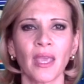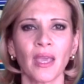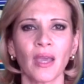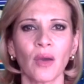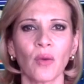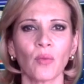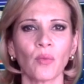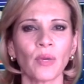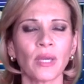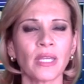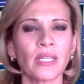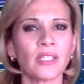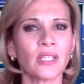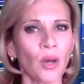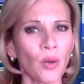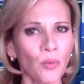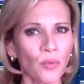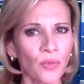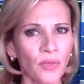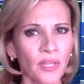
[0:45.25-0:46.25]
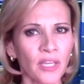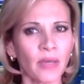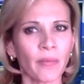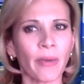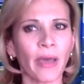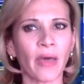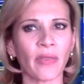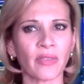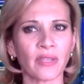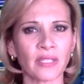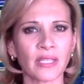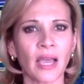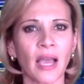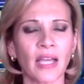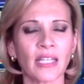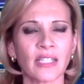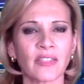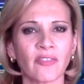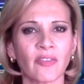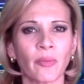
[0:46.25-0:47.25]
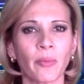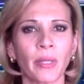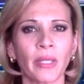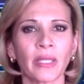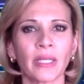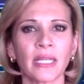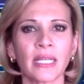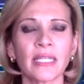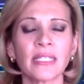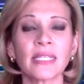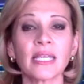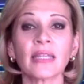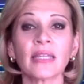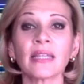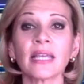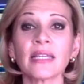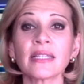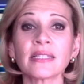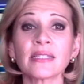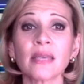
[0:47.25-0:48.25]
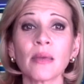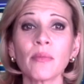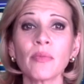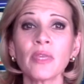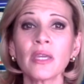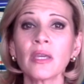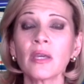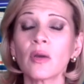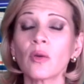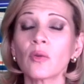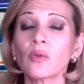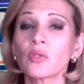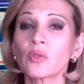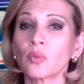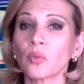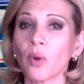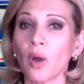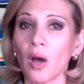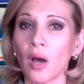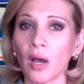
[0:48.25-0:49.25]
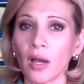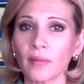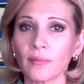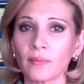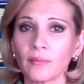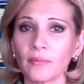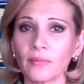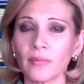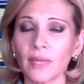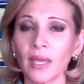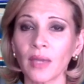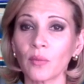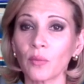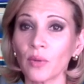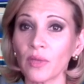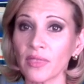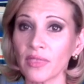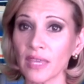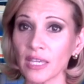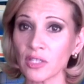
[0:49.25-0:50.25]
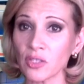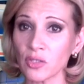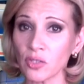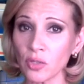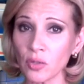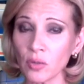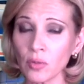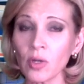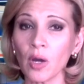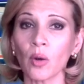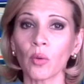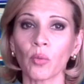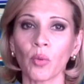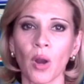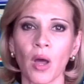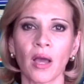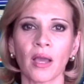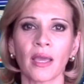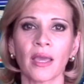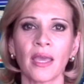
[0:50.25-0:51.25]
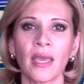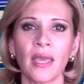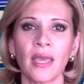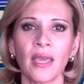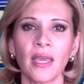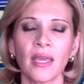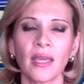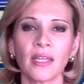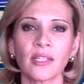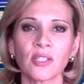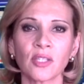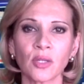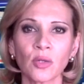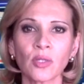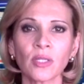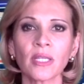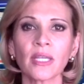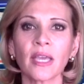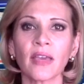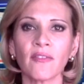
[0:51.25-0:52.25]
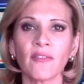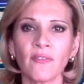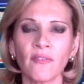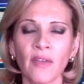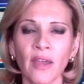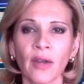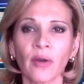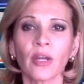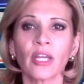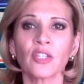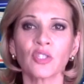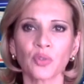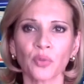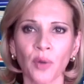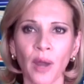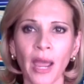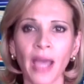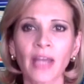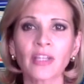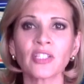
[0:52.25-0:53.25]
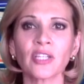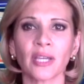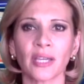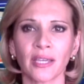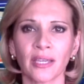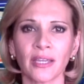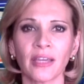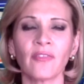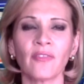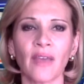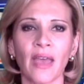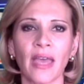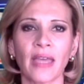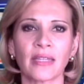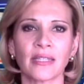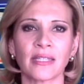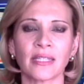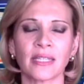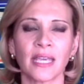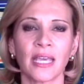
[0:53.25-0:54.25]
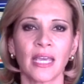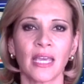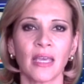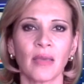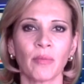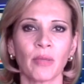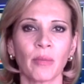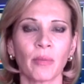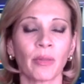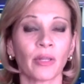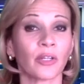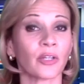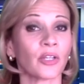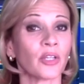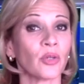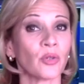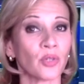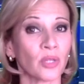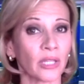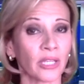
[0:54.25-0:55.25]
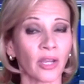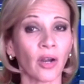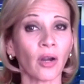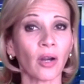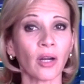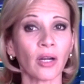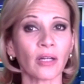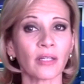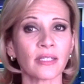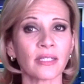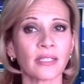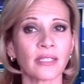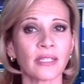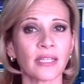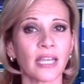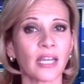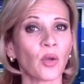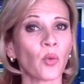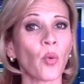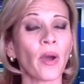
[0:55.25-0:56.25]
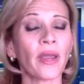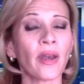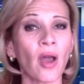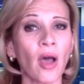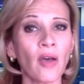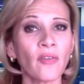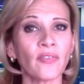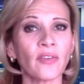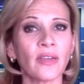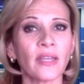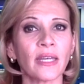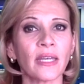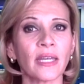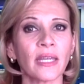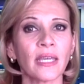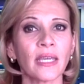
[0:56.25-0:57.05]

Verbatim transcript: We don't think about these kinds of abilities unless something goes wrong. And when things do go wrong, it's usually a very tragic event. People are usually hurt, and quite often,